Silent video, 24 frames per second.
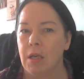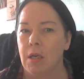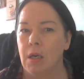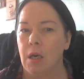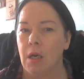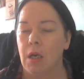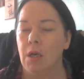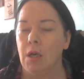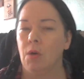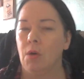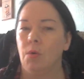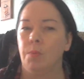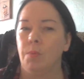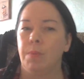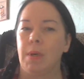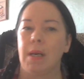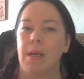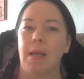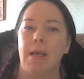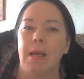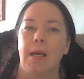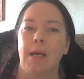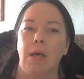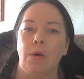an old
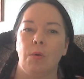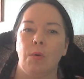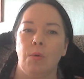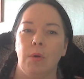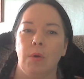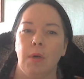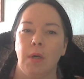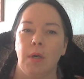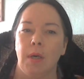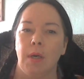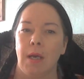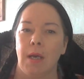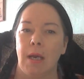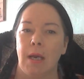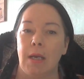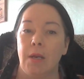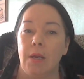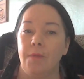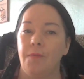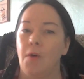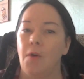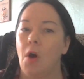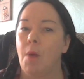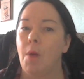plough, and a
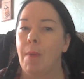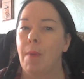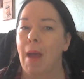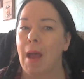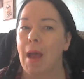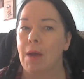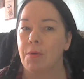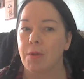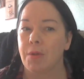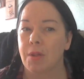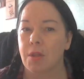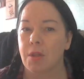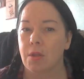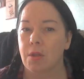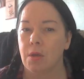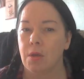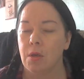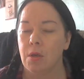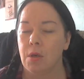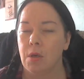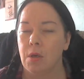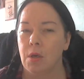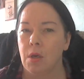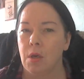farmhouse,
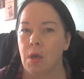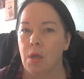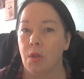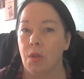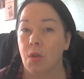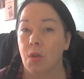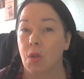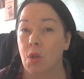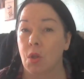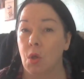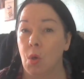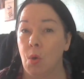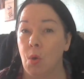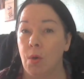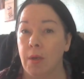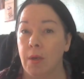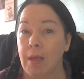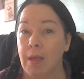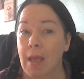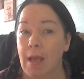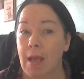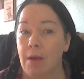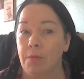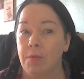and soon
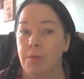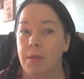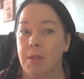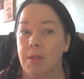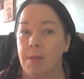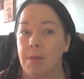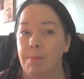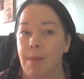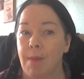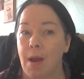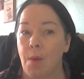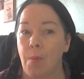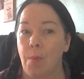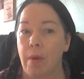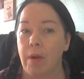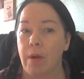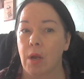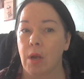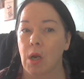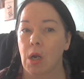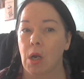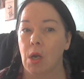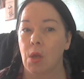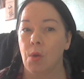encountered a man
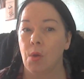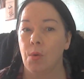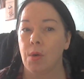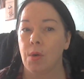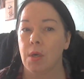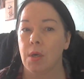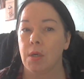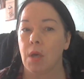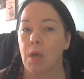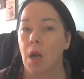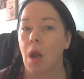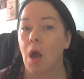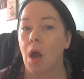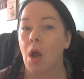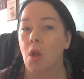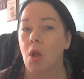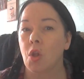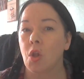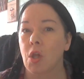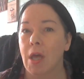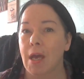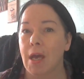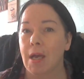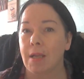with a cloak and a
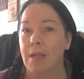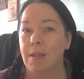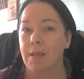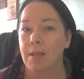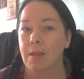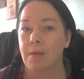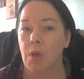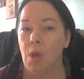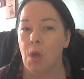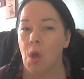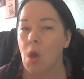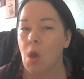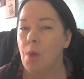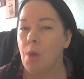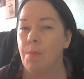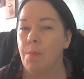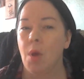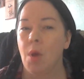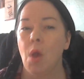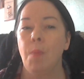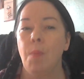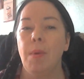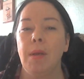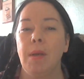large hat.
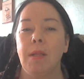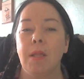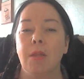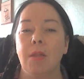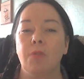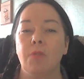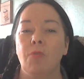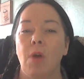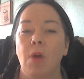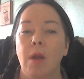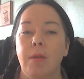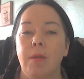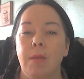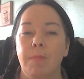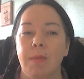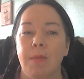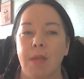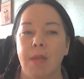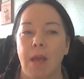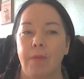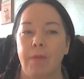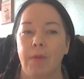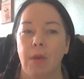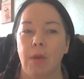Moberly described him as
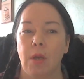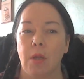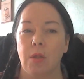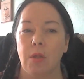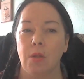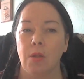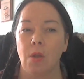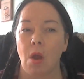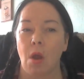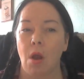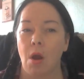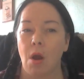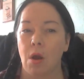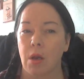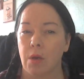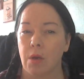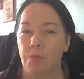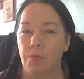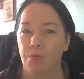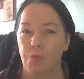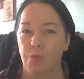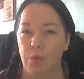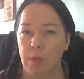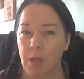having a dark
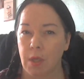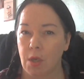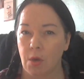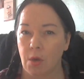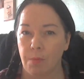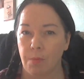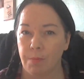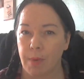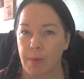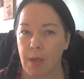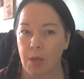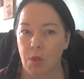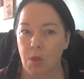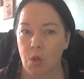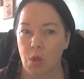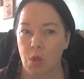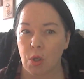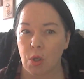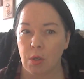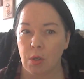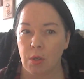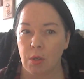and ruddy complexion,